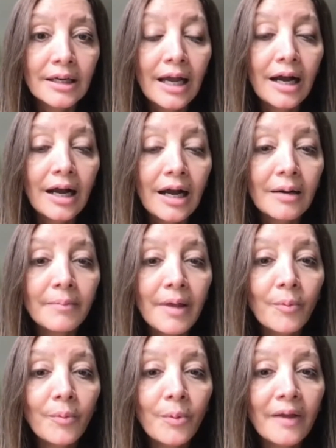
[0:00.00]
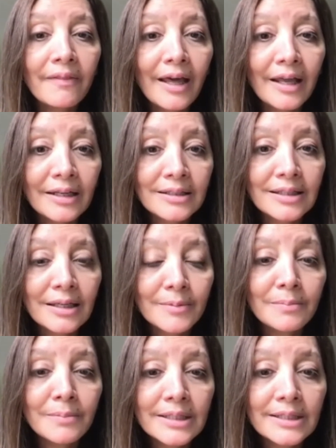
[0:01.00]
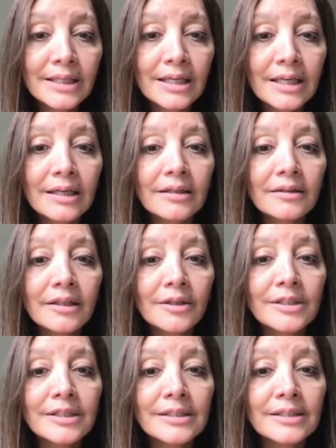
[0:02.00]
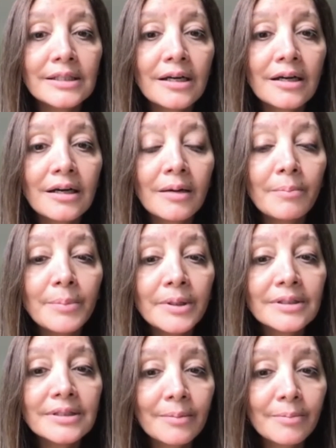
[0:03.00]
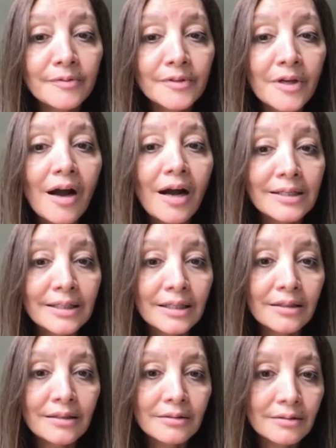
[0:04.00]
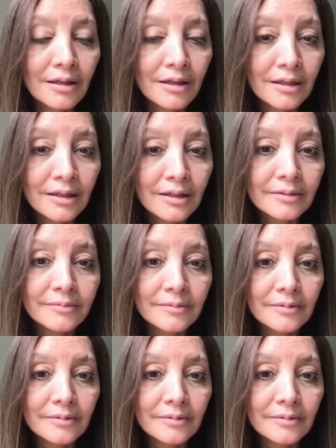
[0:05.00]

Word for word: Um, when that enzyme is missing, there is uh, a buildup of toxic uh,